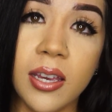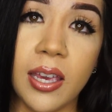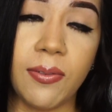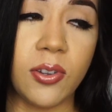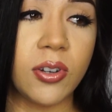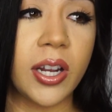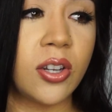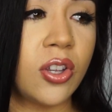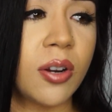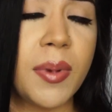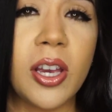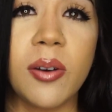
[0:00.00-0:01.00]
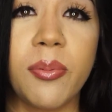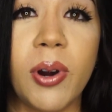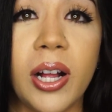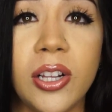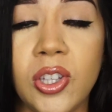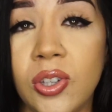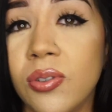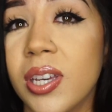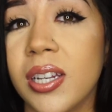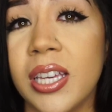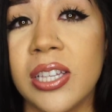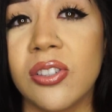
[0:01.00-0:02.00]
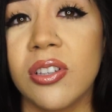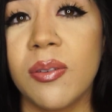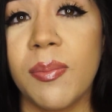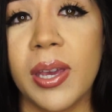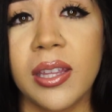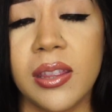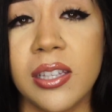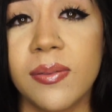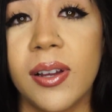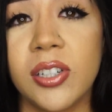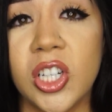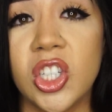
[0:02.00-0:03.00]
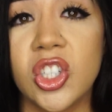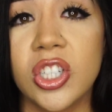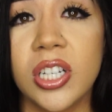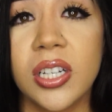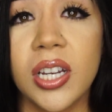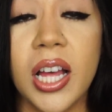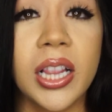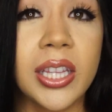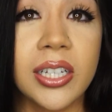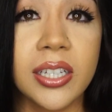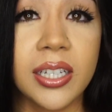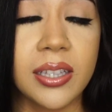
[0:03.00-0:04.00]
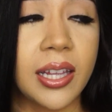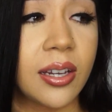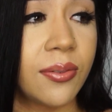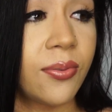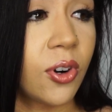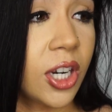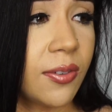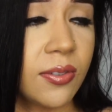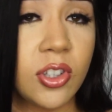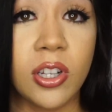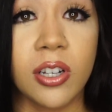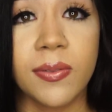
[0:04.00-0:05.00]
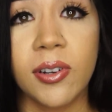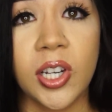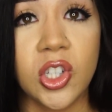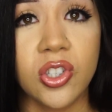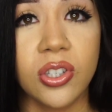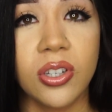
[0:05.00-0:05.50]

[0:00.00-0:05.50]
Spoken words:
if you know how to do your makeup well, you can easily make this foundation look like a $40-50 foundation.